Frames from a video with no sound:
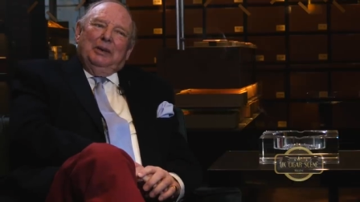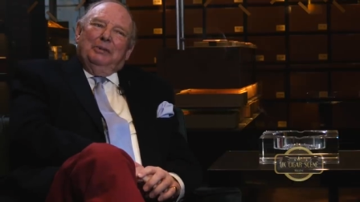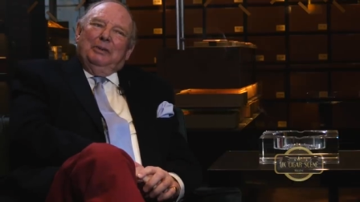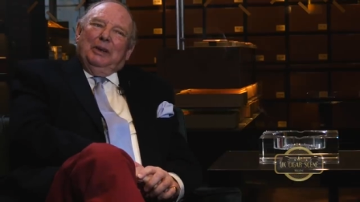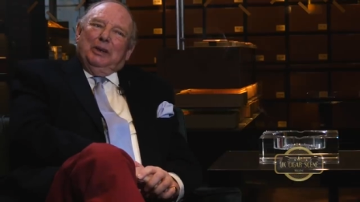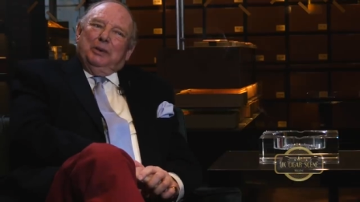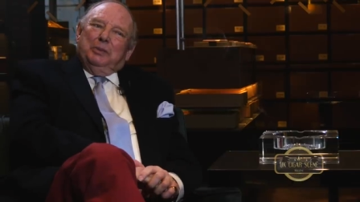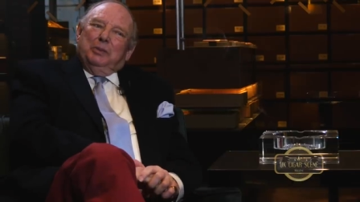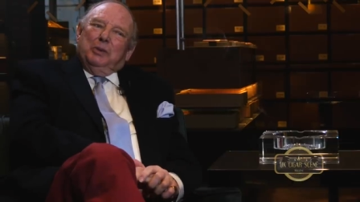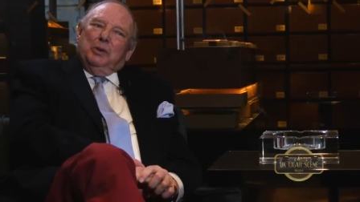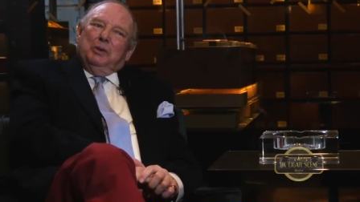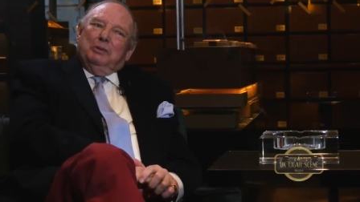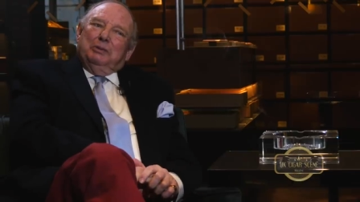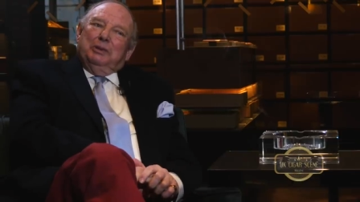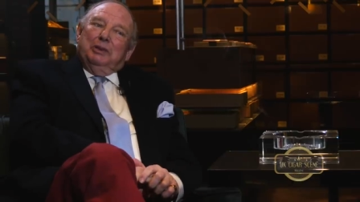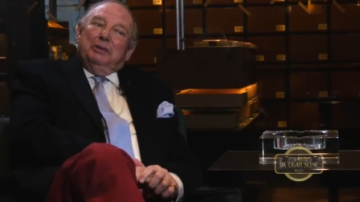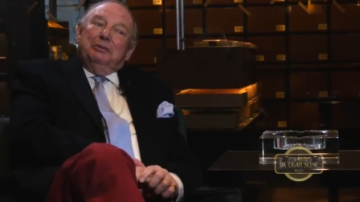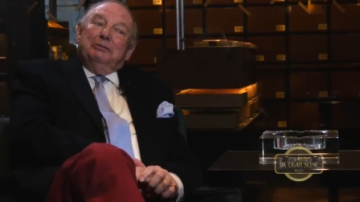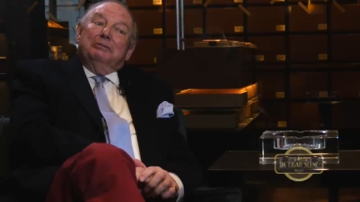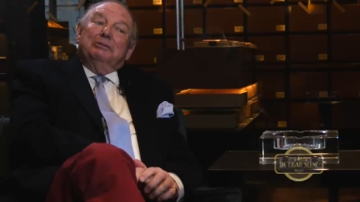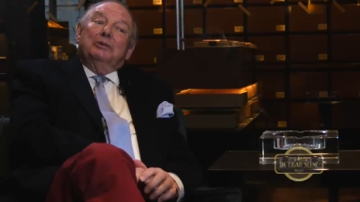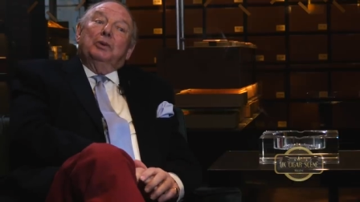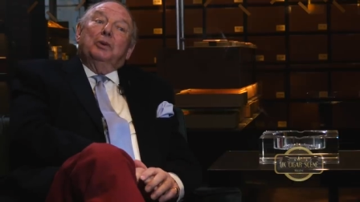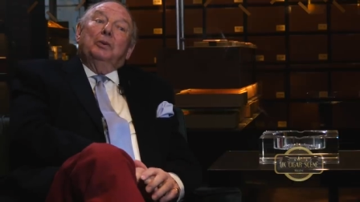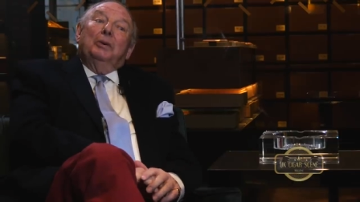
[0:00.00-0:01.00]
so much more
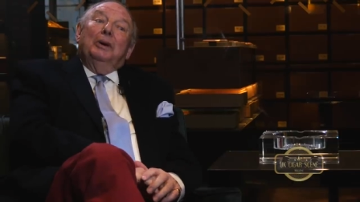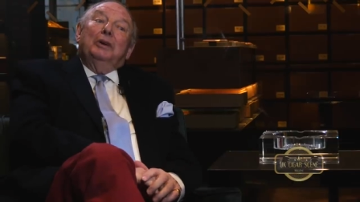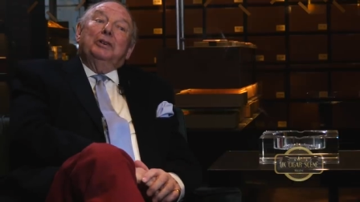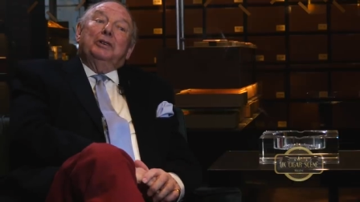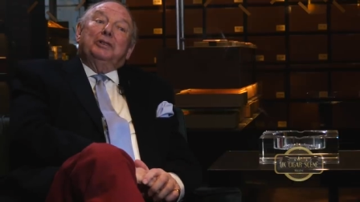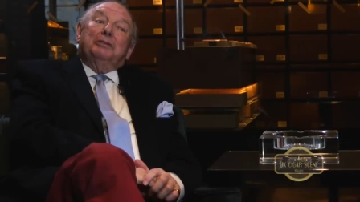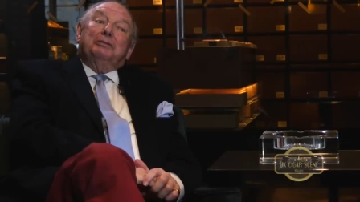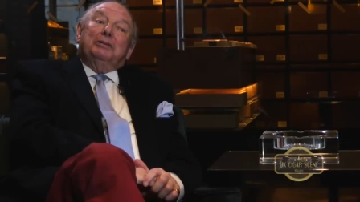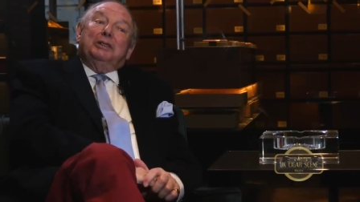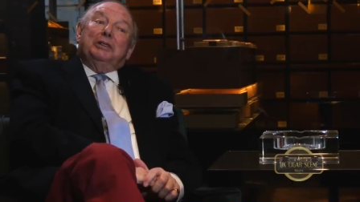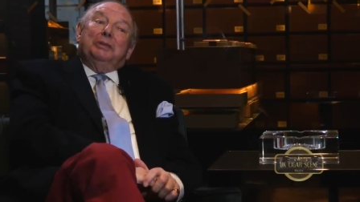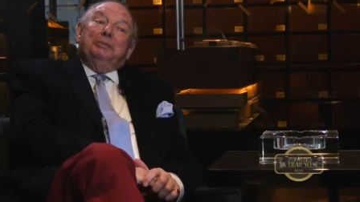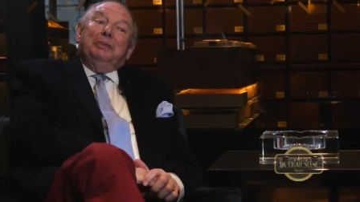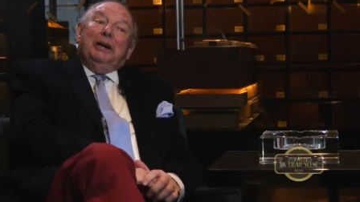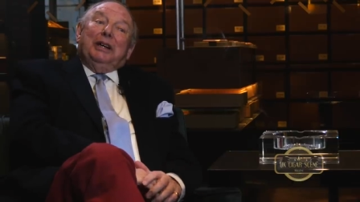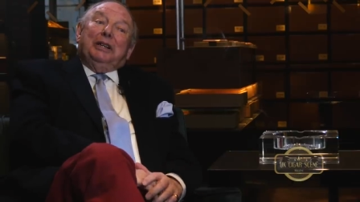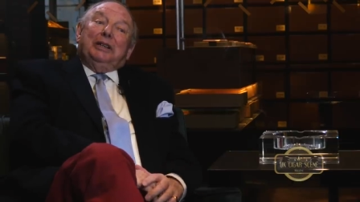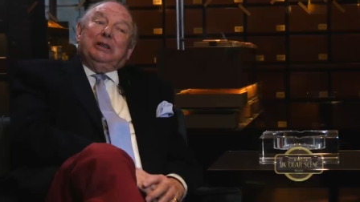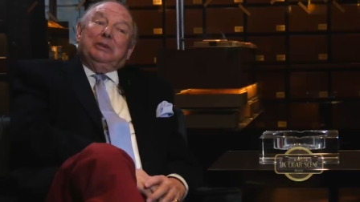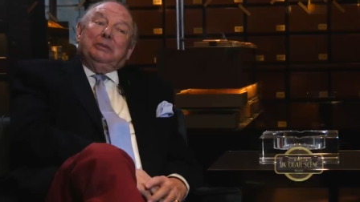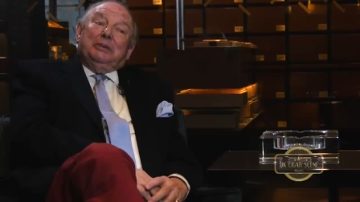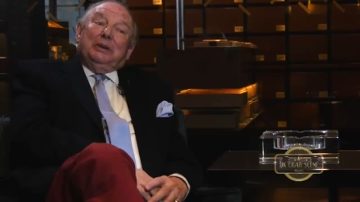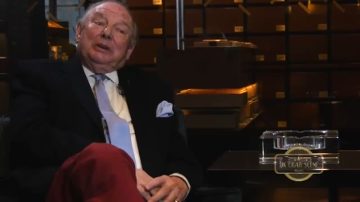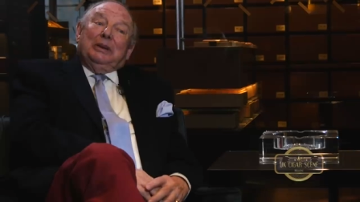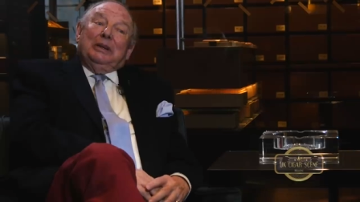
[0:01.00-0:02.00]
quotes
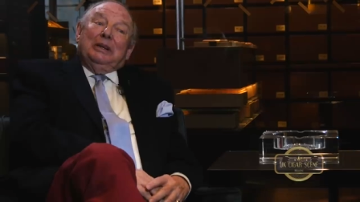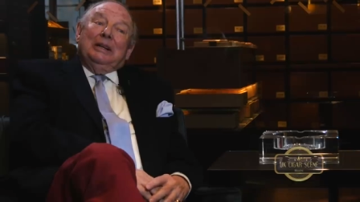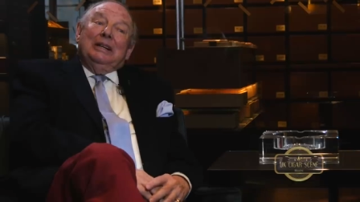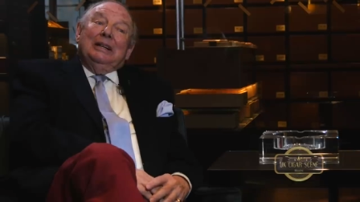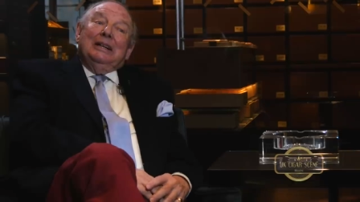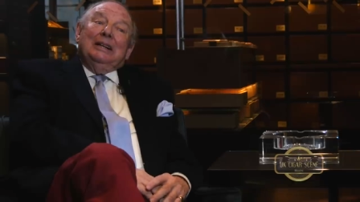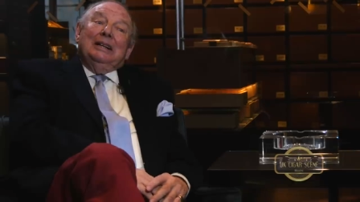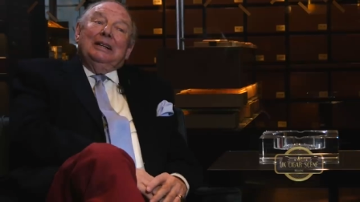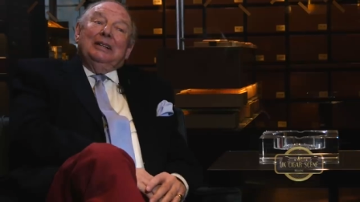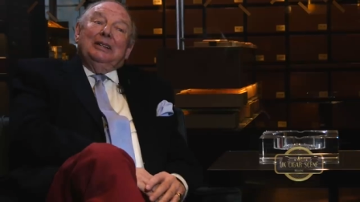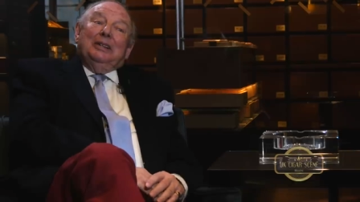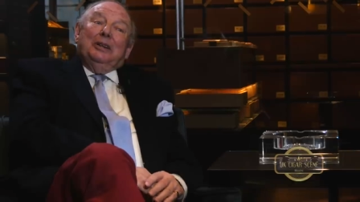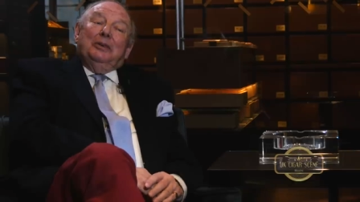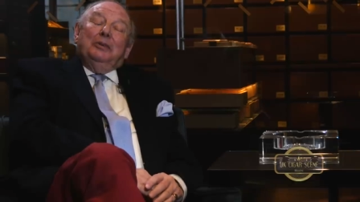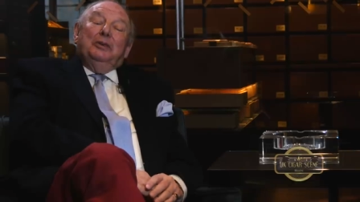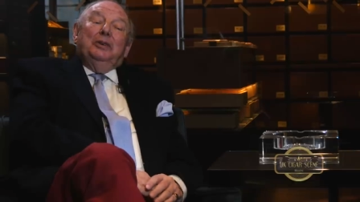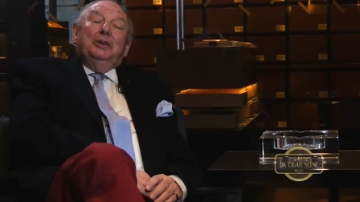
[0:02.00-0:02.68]
respectable. Right.